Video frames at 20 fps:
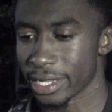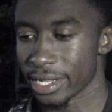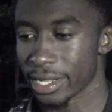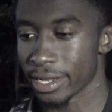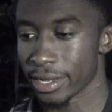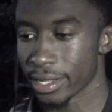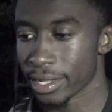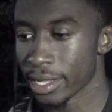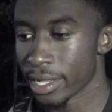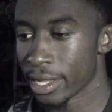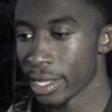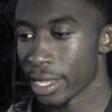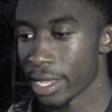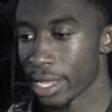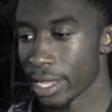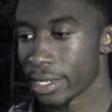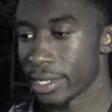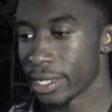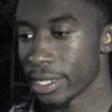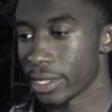did,
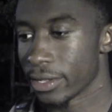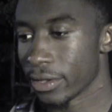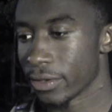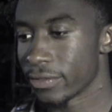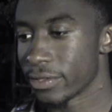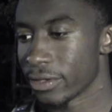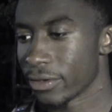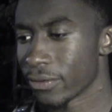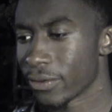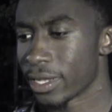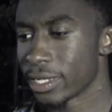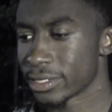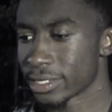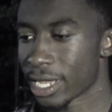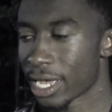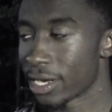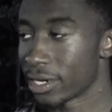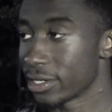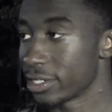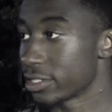it did, it, it was
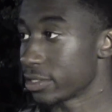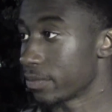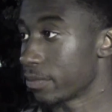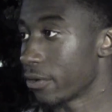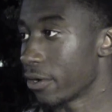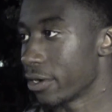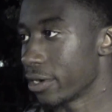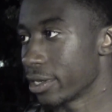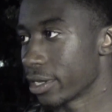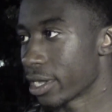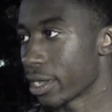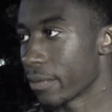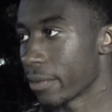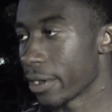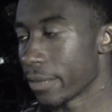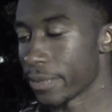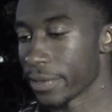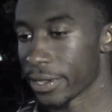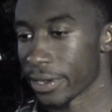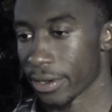kind of disappointing to come
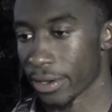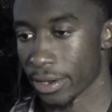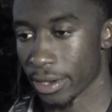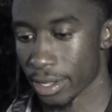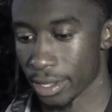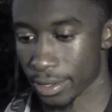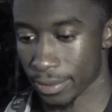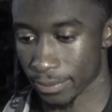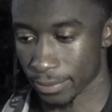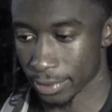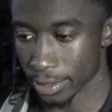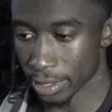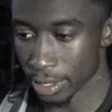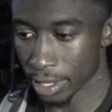up here and. Um,